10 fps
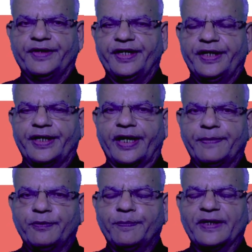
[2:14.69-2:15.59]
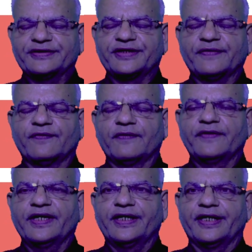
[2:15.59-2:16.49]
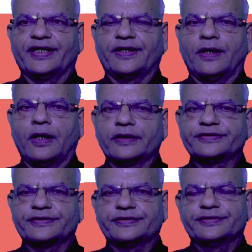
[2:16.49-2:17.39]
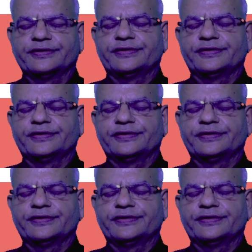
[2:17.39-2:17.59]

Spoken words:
The hypoplastic vulva in dogs